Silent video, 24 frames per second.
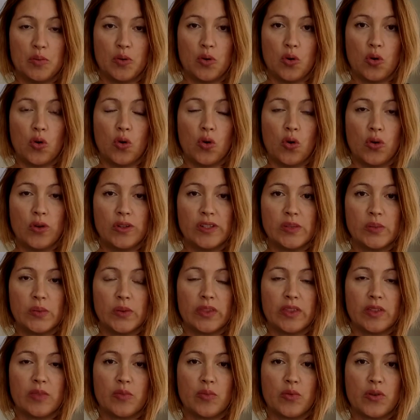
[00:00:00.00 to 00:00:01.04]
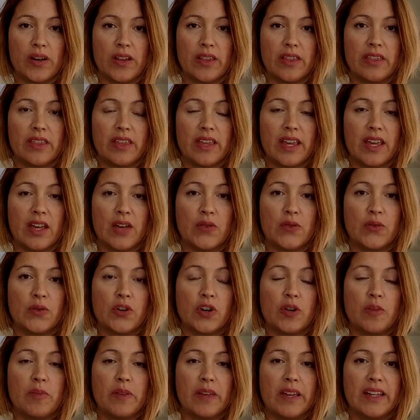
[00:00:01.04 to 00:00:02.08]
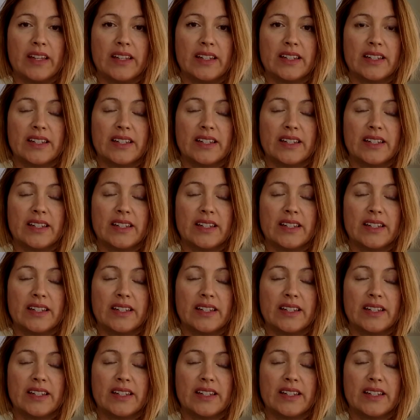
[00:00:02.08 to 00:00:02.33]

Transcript: Pause with the breath there for a beat.